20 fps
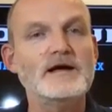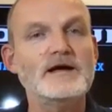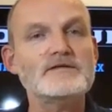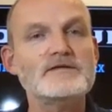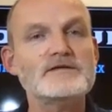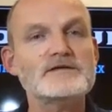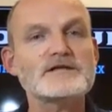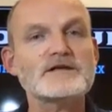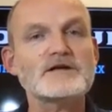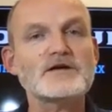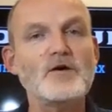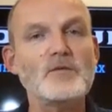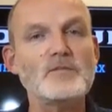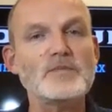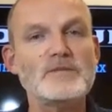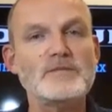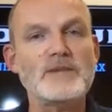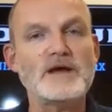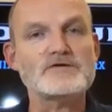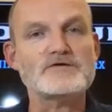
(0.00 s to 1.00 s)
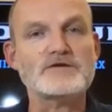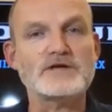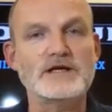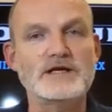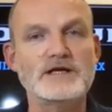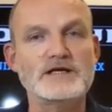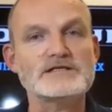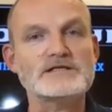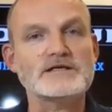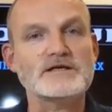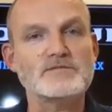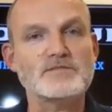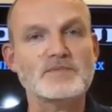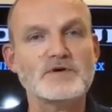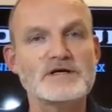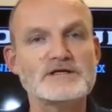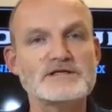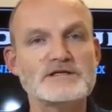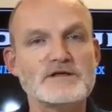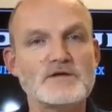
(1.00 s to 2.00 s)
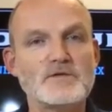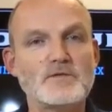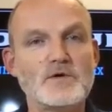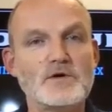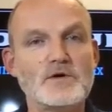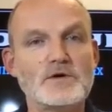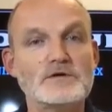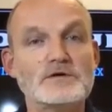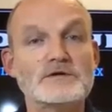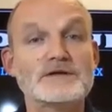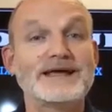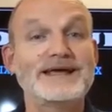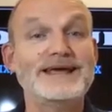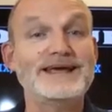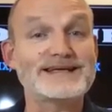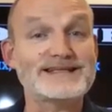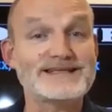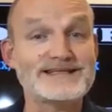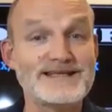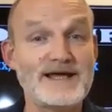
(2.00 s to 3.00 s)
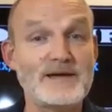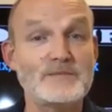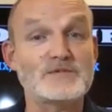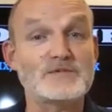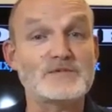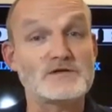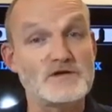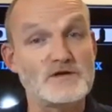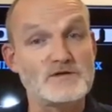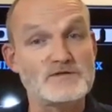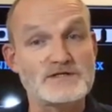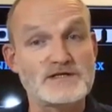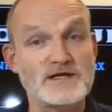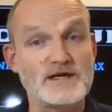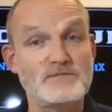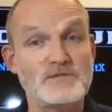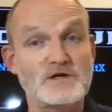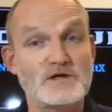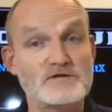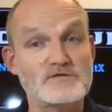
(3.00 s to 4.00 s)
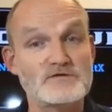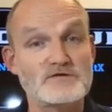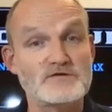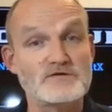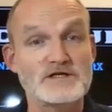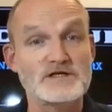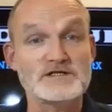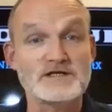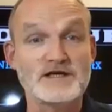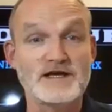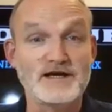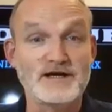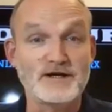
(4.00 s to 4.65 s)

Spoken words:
And there's a complementary list comprising the world except those same countries